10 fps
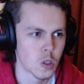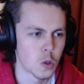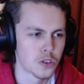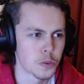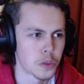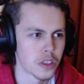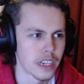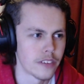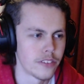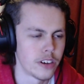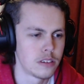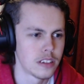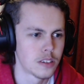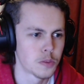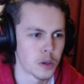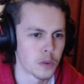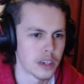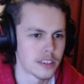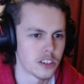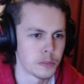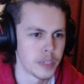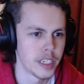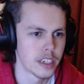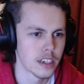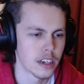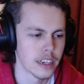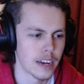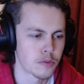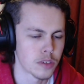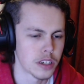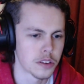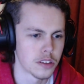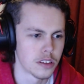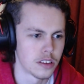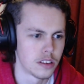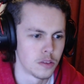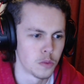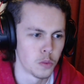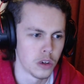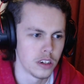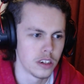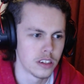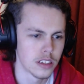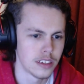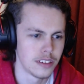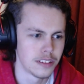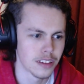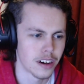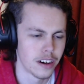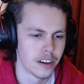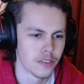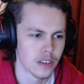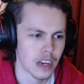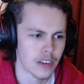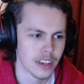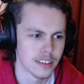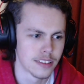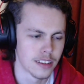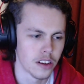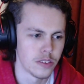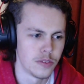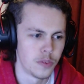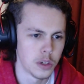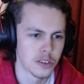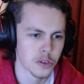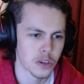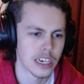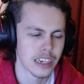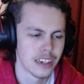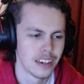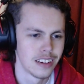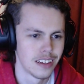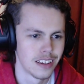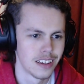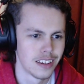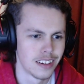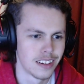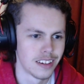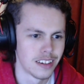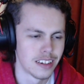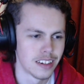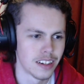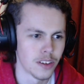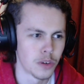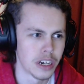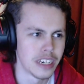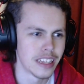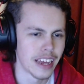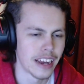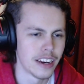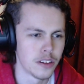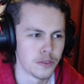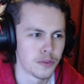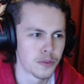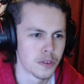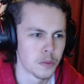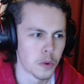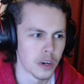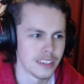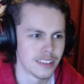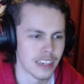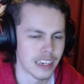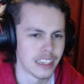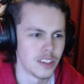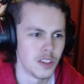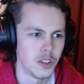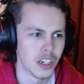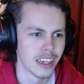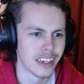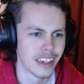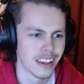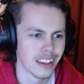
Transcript: Also, one thing I've noticed when Wes is speaking, like every other word, he's kind of having a slight voice crack. Like right at the end of what he's saying usually.